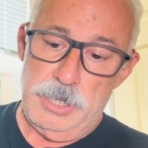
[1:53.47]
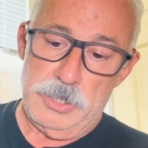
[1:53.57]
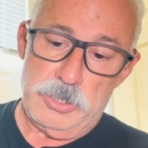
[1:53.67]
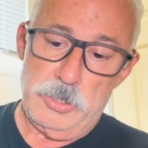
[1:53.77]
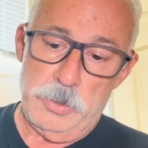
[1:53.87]

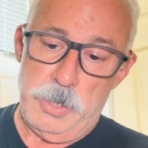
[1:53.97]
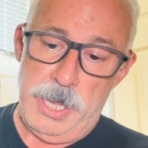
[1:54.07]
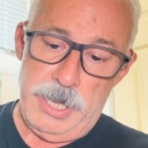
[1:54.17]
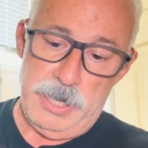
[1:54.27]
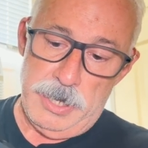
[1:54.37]
into
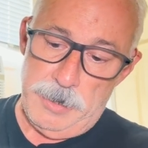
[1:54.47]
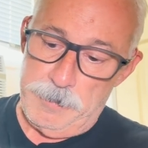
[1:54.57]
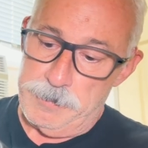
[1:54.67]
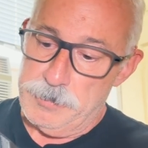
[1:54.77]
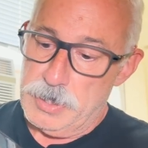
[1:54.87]
a
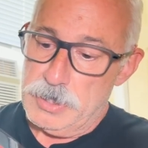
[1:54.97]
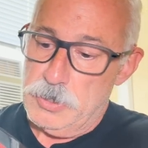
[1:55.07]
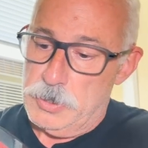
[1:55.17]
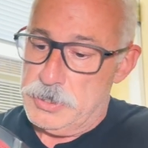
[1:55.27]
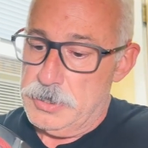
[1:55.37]
um,
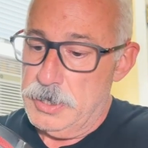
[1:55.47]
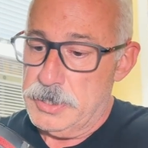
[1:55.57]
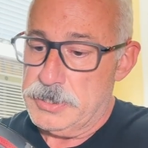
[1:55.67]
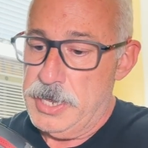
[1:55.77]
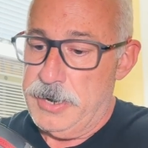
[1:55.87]
to a,
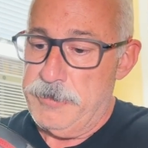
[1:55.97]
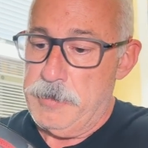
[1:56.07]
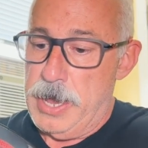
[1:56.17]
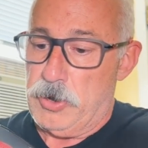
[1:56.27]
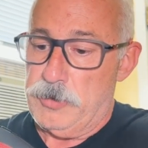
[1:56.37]
a set
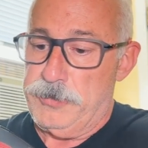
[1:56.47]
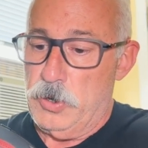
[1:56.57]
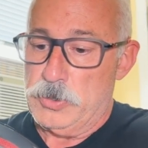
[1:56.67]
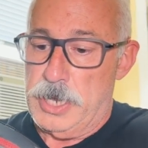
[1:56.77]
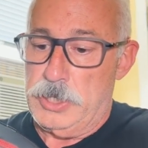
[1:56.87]
of
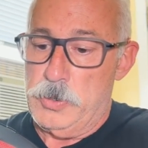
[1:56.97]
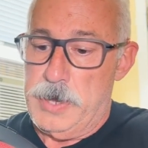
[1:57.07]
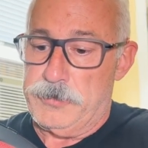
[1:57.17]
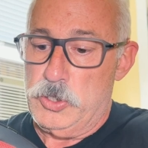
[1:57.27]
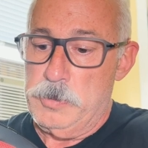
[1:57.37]
microphones. I do
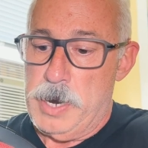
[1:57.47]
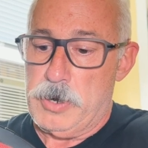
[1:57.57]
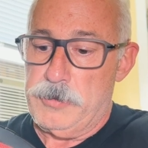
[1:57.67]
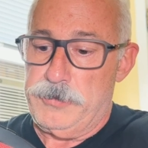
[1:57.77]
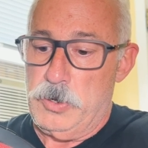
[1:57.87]
have two
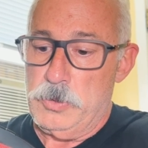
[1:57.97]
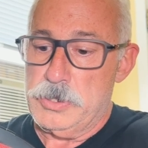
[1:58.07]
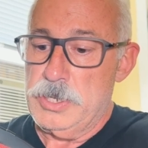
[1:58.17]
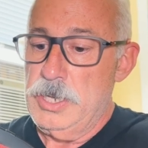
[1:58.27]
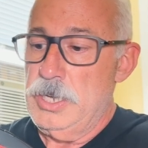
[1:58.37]

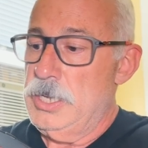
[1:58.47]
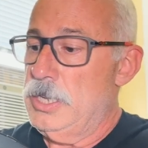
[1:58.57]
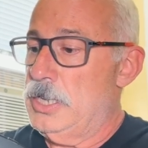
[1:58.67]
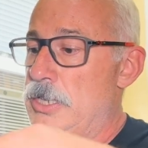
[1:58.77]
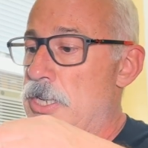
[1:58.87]
microphones
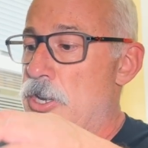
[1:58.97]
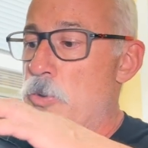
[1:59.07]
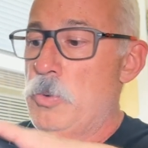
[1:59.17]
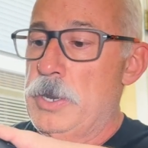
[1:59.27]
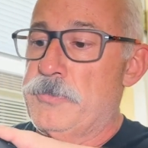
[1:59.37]
in
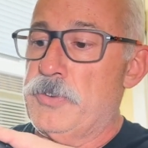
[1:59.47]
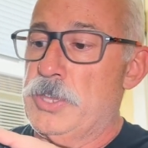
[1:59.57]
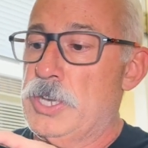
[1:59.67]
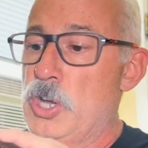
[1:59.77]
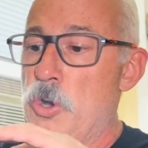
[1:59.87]
here, one
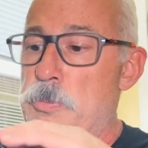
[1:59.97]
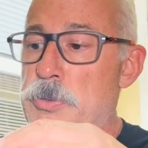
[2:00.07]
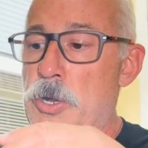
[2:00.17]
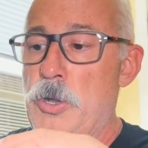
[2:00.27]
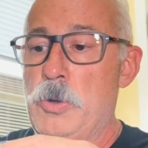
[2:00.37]
for the
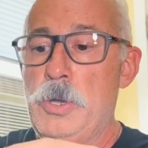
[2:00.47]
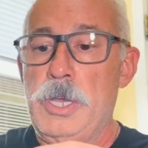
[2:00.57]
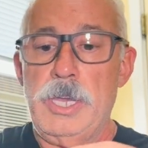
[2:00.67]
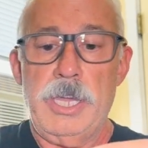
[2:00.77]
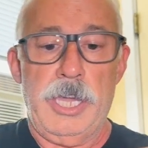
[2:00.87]
GoPro
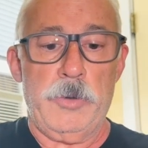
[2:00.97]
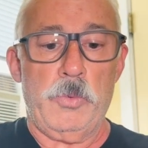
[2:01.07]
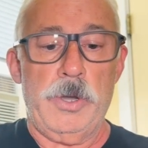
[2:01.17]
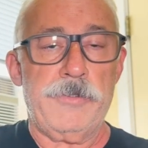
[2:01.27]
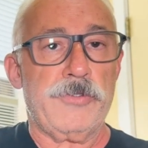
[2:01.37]

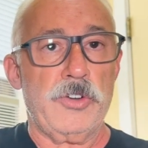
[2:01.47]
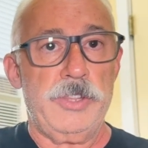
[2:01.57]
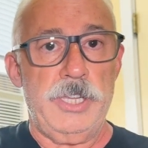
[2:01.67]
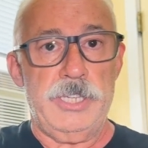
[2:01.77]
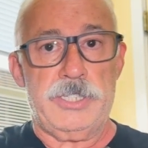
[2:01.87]
and one
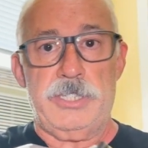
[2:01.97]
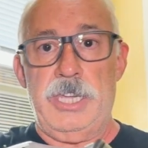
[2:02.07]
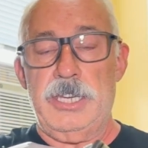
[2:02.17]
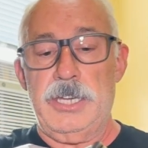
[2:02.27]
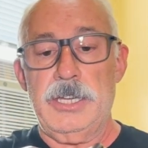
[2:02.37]
for the
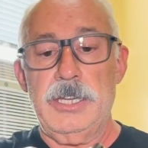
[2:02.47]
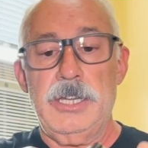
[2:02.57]
Sena,